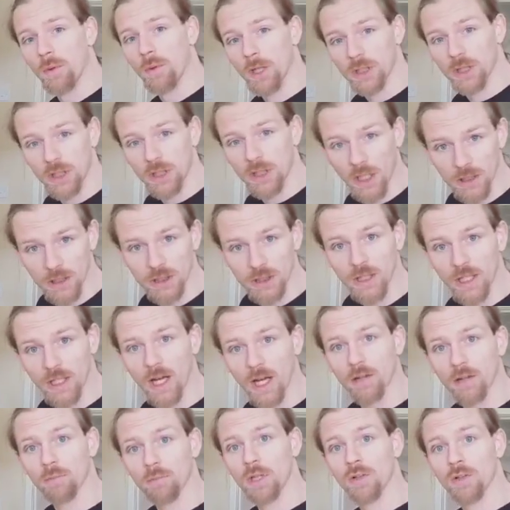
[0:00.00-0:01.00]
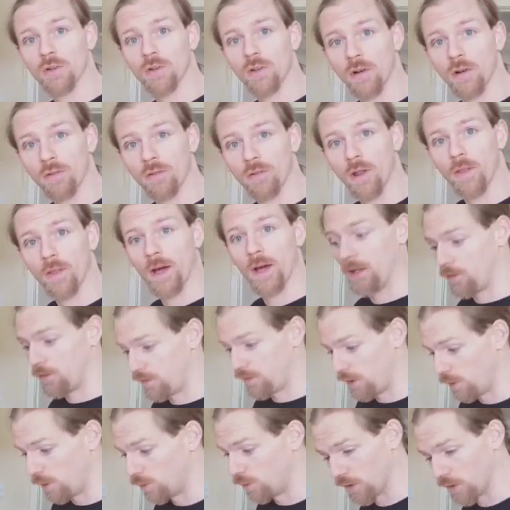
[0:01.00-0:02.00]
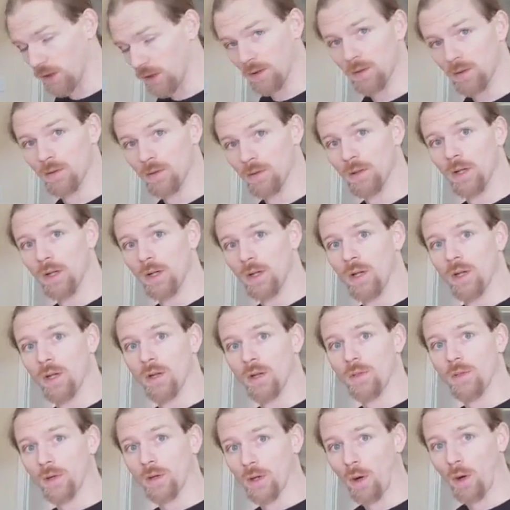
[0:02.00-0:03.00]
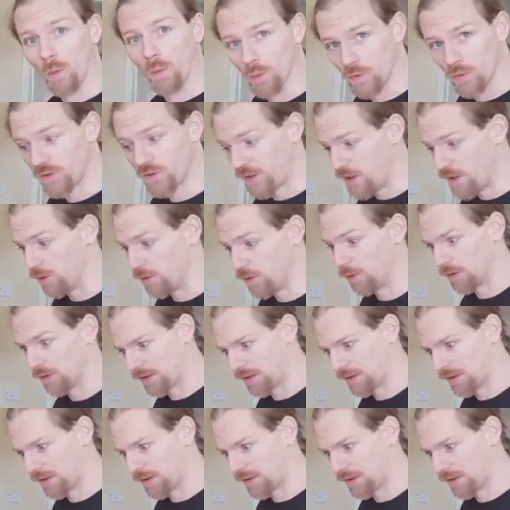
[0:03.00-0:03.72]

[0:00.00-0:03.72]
British Action Academy and stuff like that is using the cold steel